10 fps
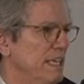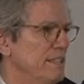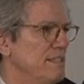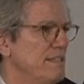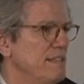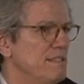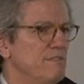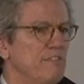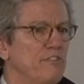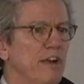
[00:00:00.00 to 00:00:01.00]
in the sense
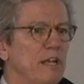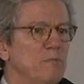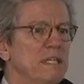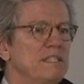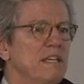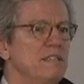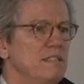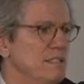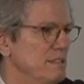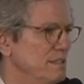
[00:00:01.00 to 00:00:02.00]
of a
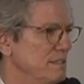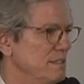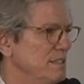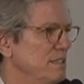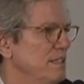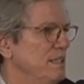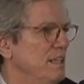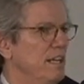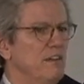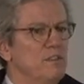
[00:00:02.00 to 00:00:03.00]
fragmentation
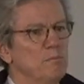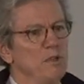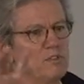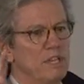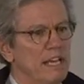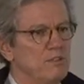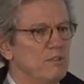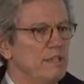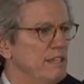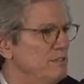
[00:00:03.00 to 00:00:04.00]
of the
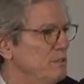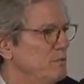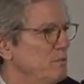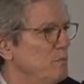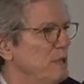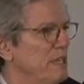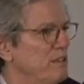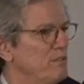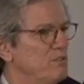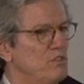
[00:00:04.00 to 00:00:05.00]
multilateral level
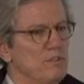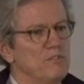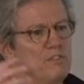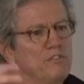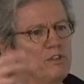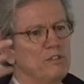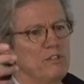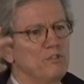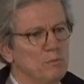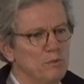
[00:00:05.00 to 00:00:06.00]
because of
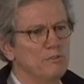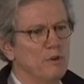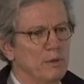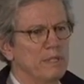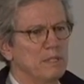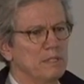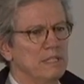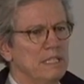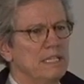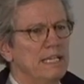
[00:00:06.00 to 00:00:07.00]
difficulties to move forward
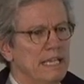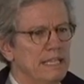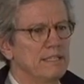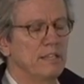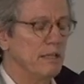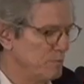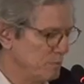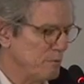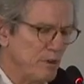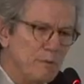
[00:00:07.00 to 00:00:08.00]
at
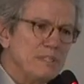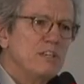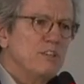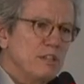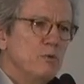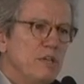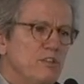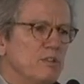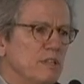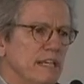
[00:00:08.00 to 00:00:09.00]
a fragmentation at the
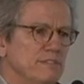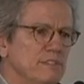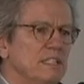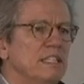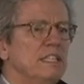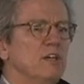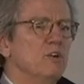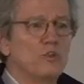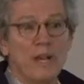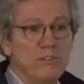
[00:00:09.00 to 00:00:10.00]
regional level
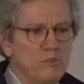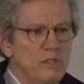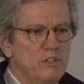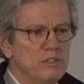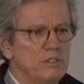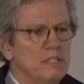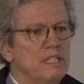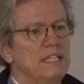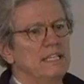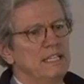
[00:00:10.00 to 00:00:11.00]
or trans-regional
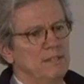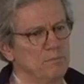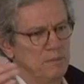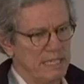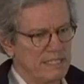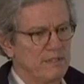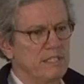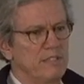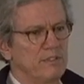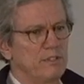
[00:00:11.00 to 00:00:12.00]
because of
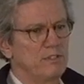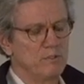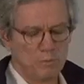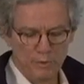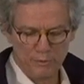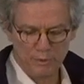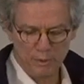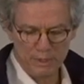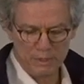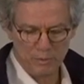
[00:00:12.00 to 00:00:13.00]
the difficulties of moving
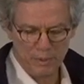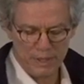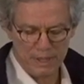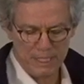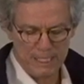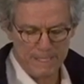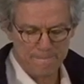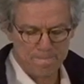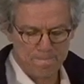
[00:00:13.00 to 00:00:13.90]
forward with the